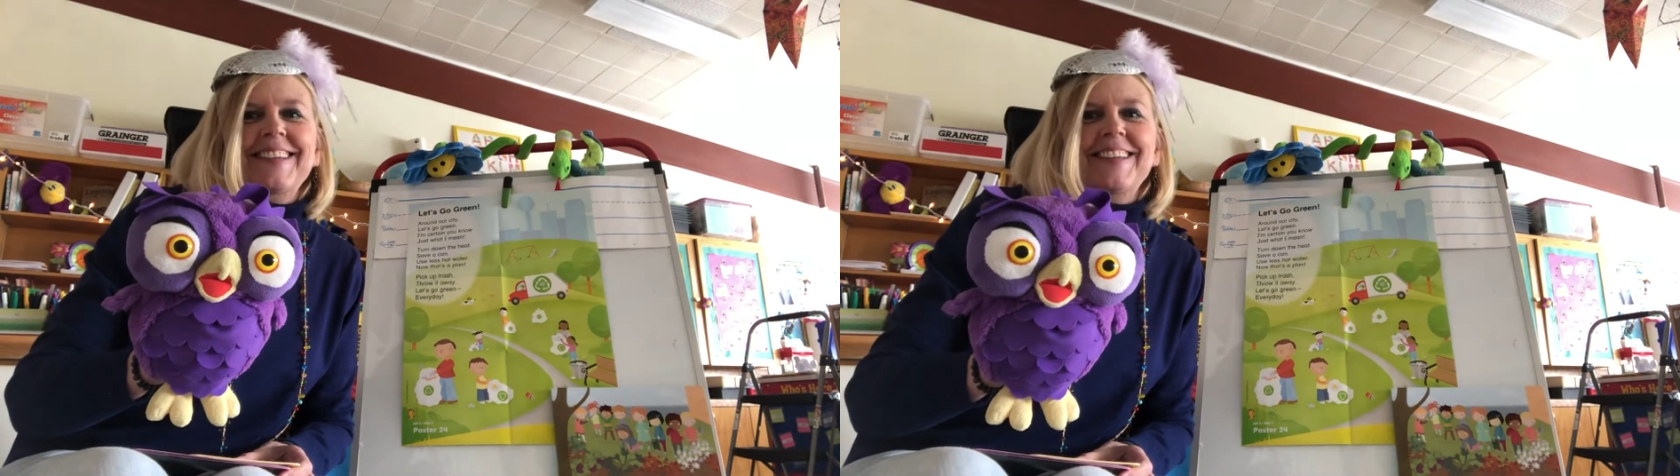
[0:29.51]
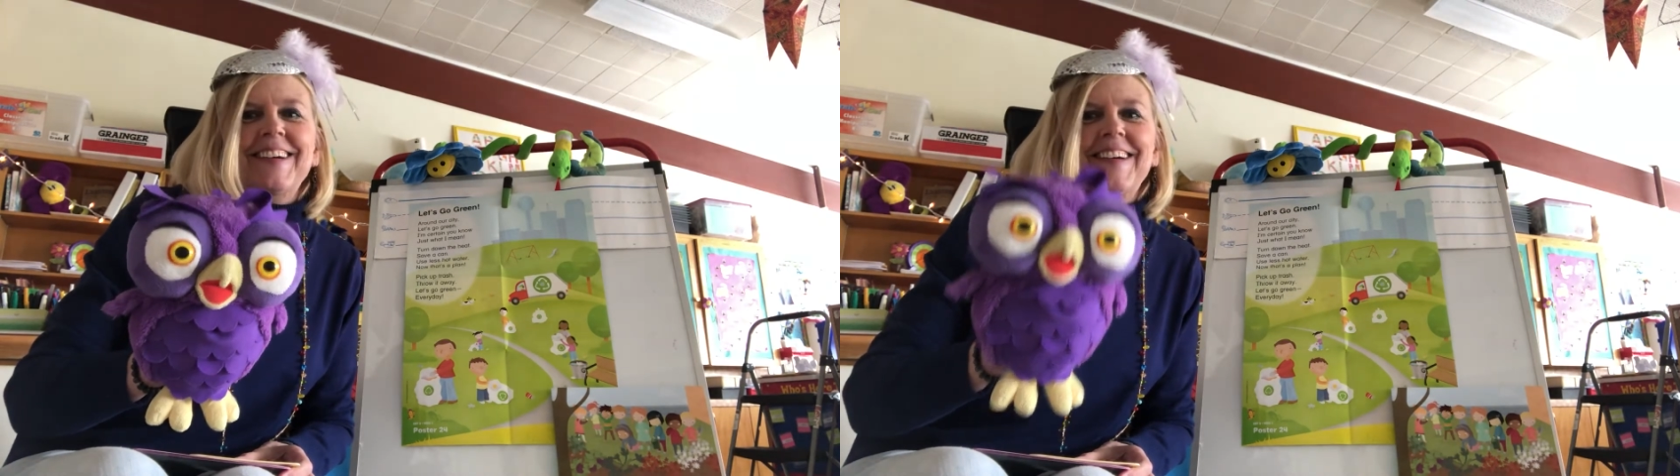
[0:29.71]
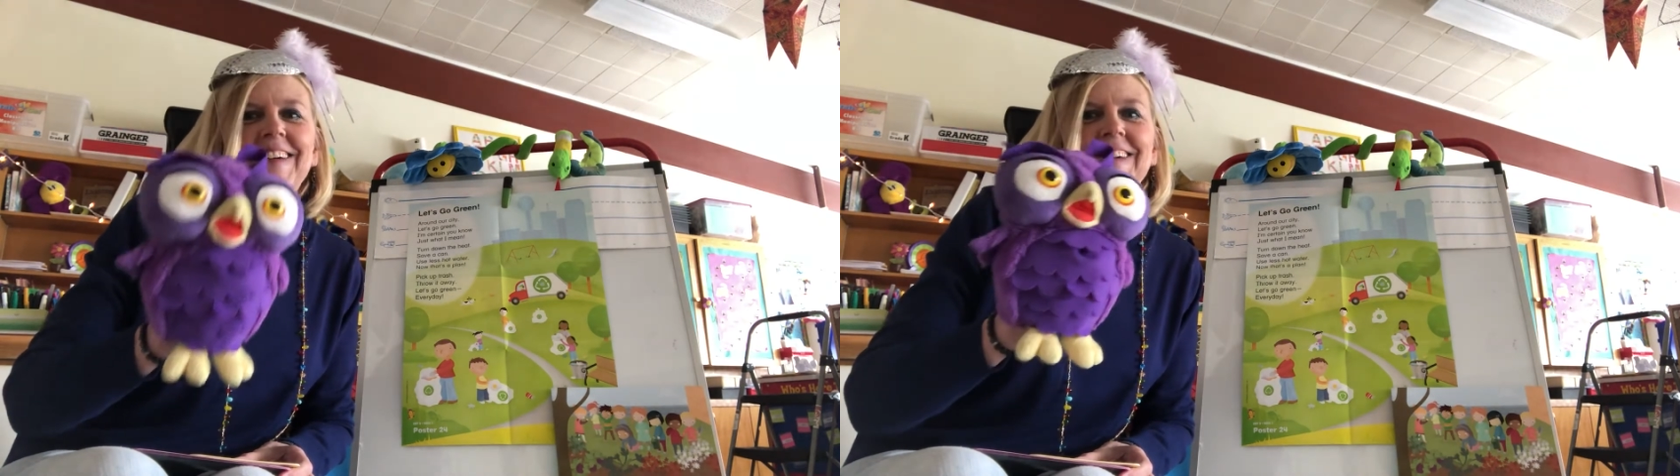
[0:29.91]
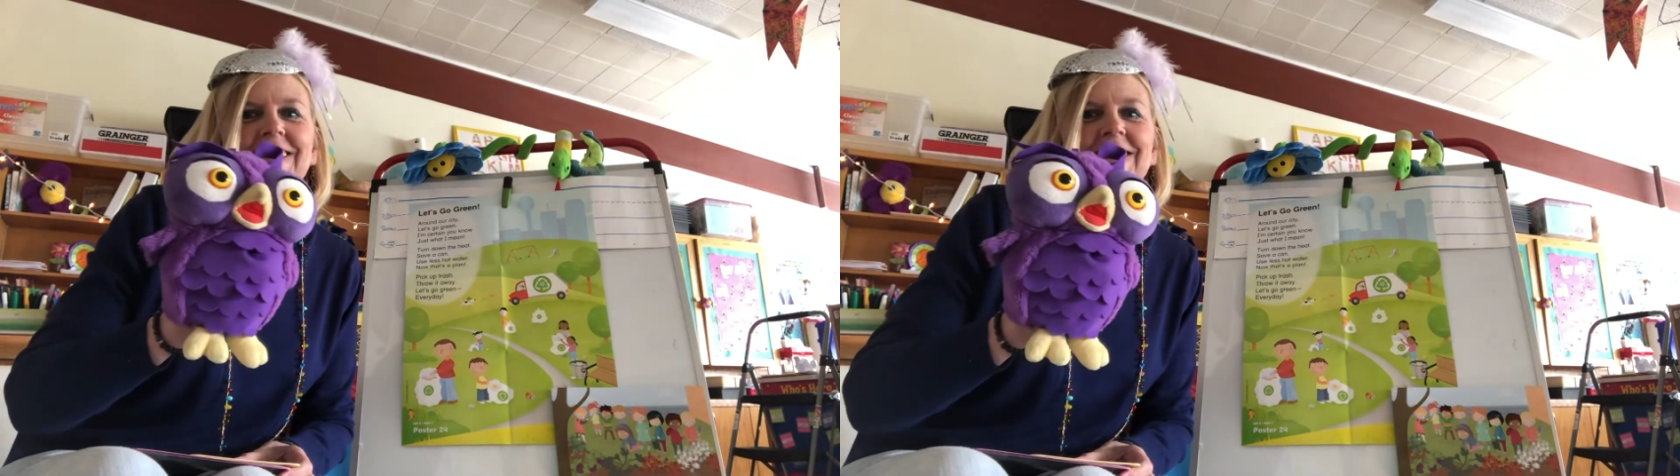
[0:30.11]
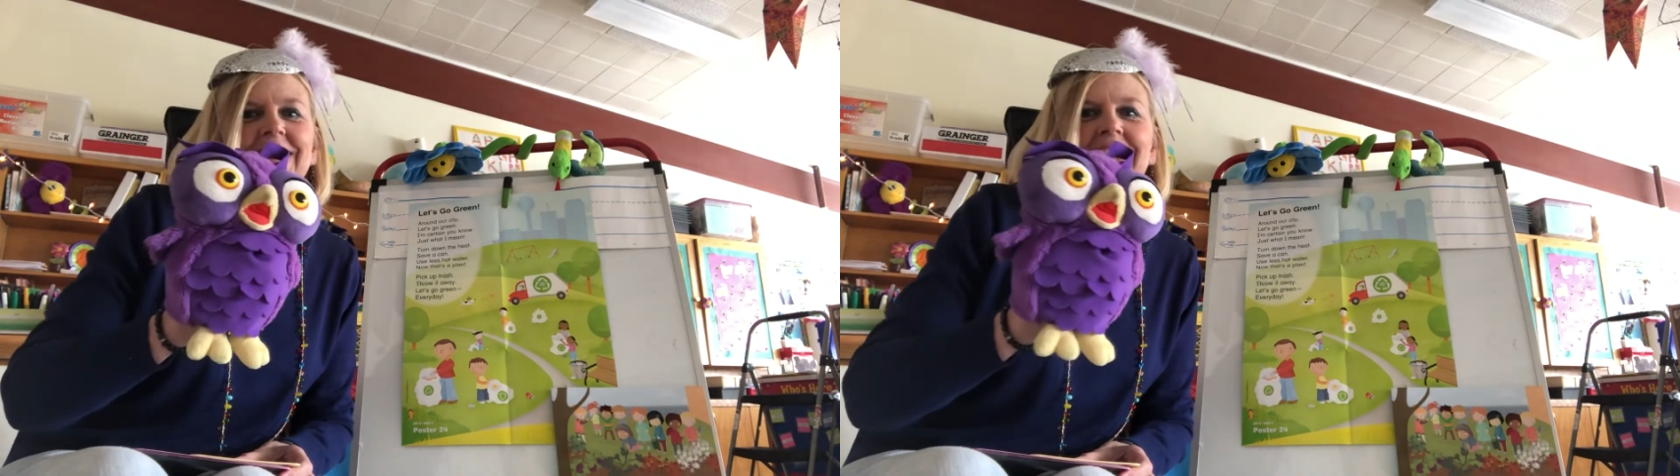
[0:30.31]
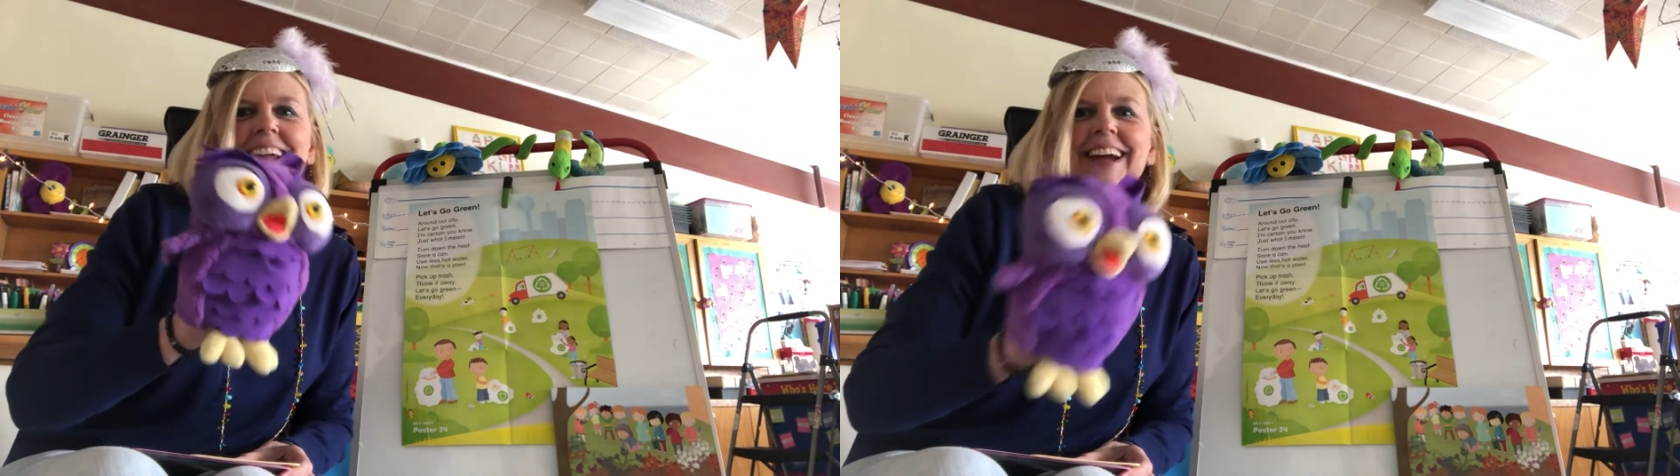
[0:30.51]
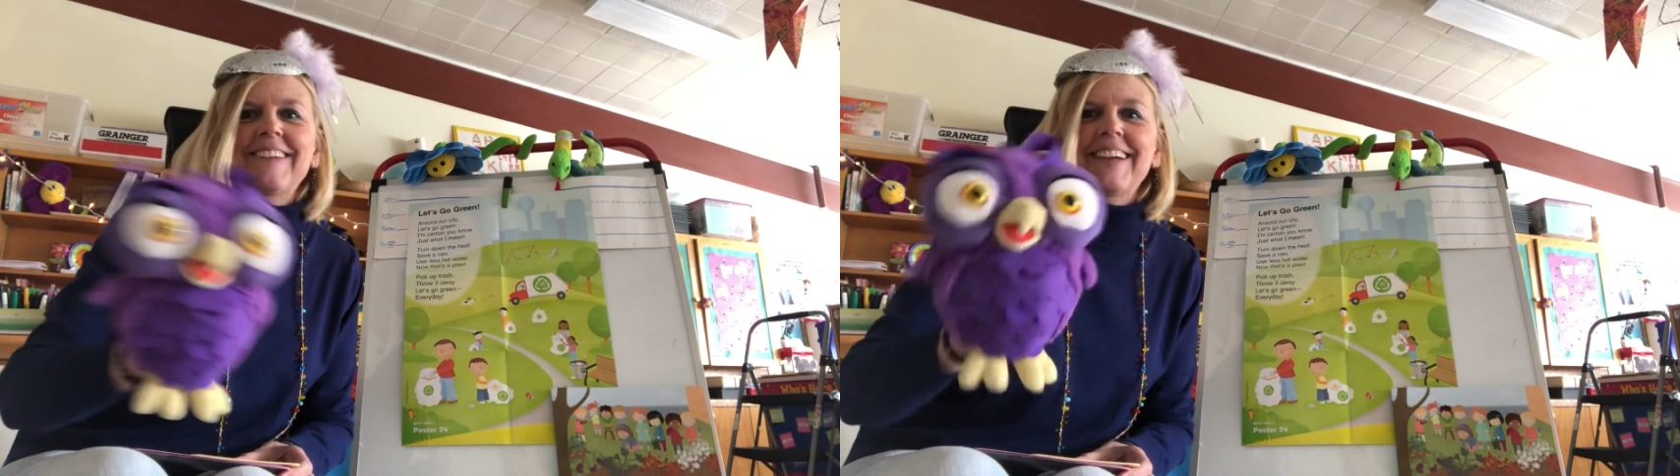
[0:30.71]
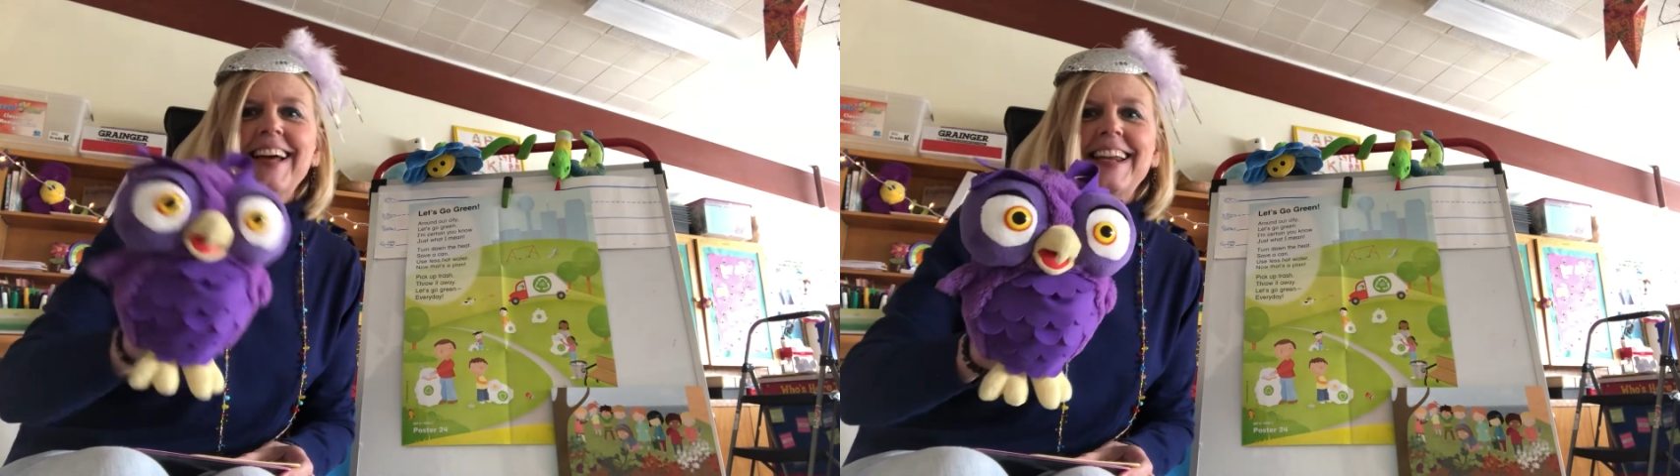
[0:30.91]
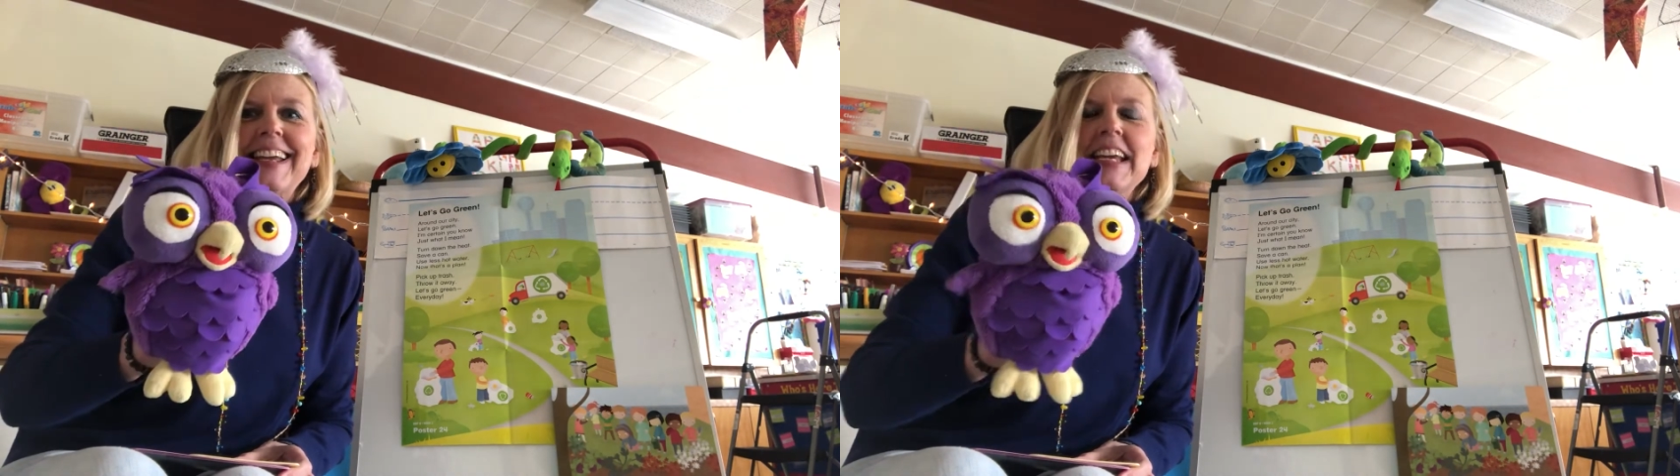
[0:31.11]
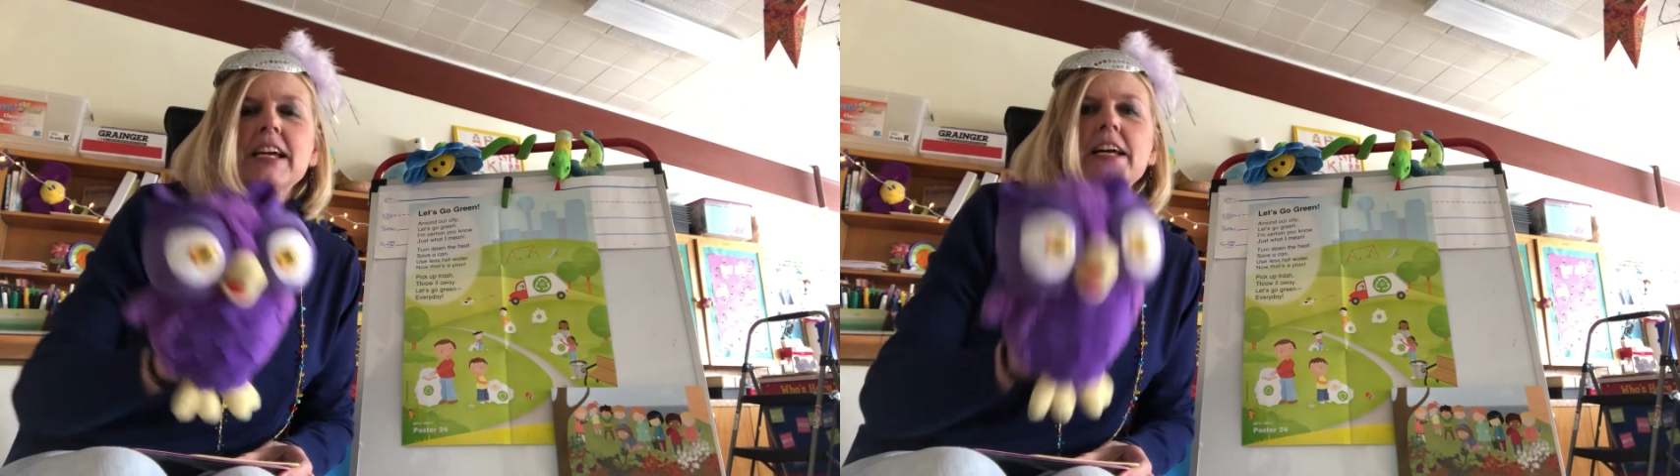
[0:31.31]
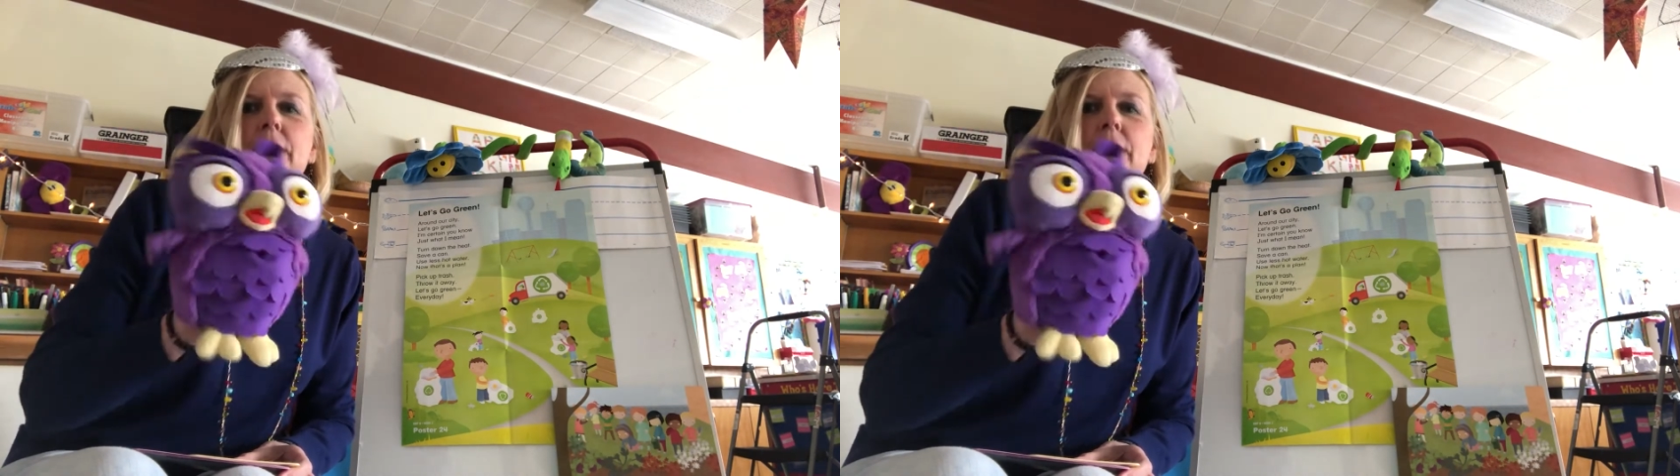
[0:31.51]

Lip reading: So get ready.